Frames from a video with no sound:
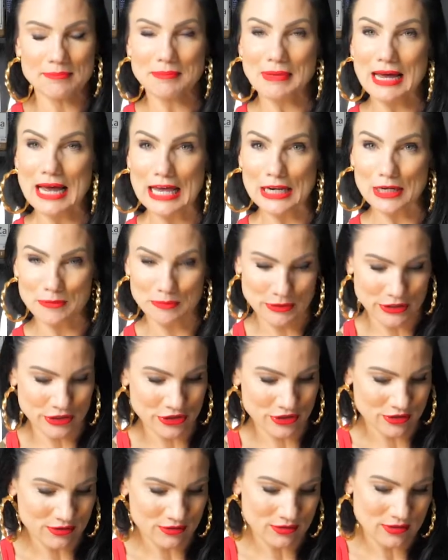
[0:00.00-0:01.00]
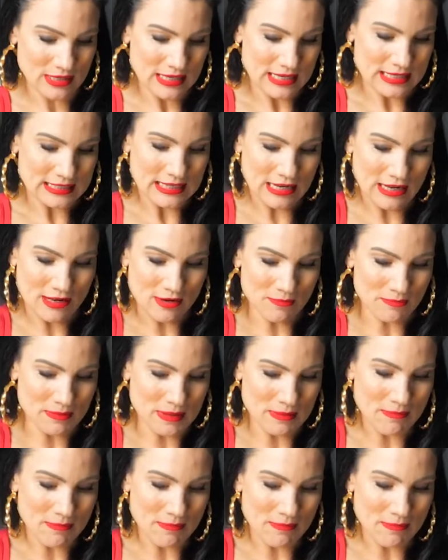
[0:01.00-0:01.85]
My jalapeno. Now be